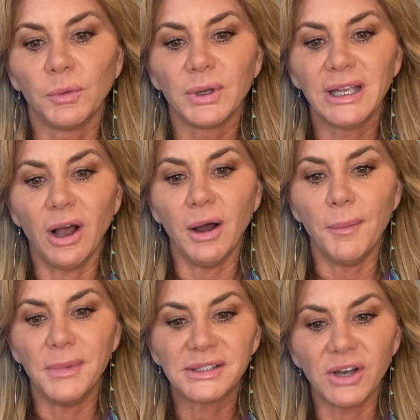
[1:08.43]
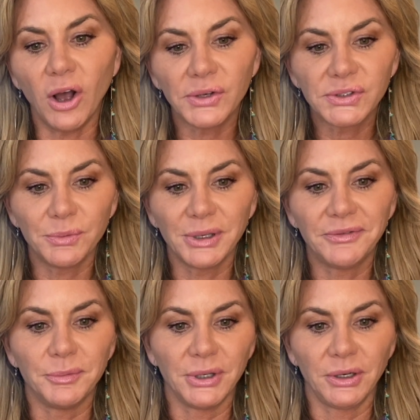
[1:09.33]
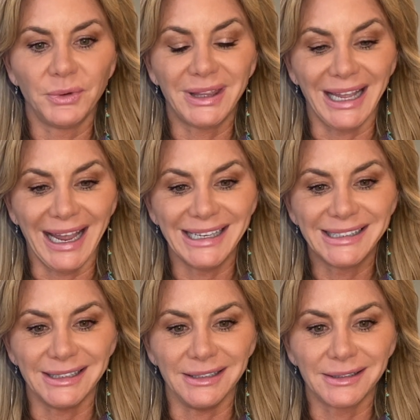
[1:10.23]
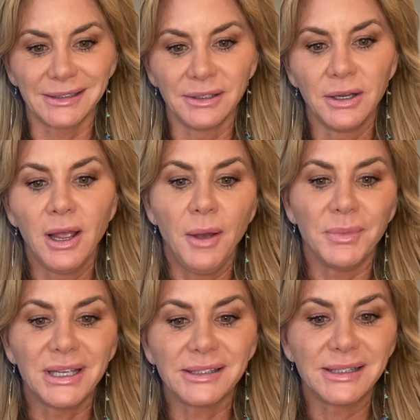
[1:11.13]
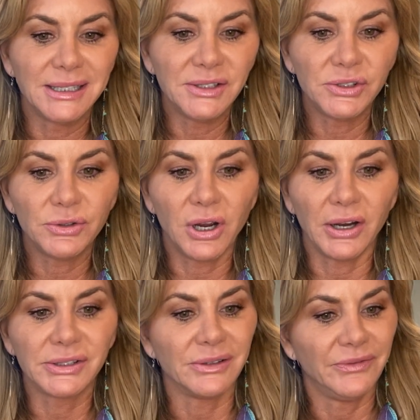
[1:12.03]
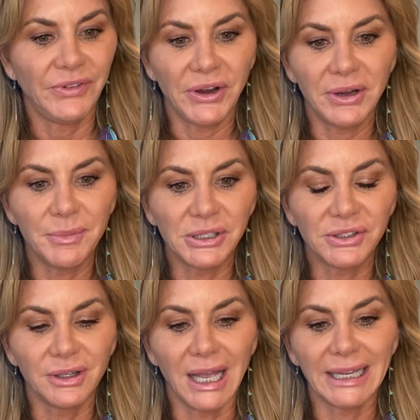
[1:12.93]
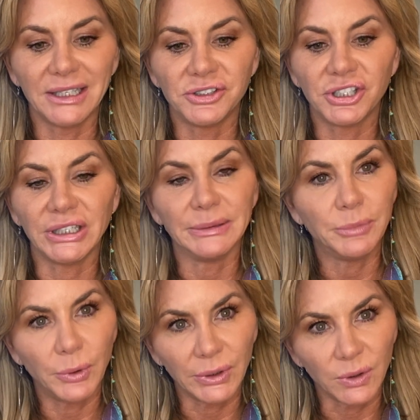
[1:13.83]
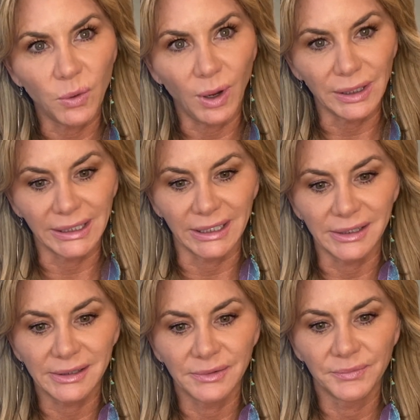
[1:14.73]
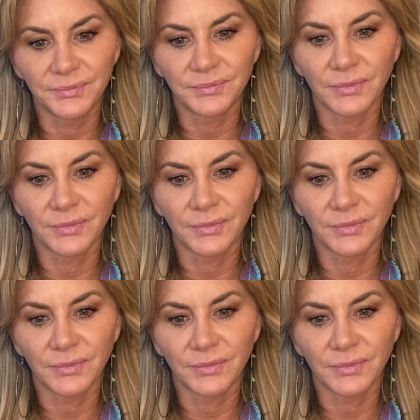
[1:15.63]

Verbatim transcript: we must also be familiar with the aces because these two cards are very much alike and share important qualities.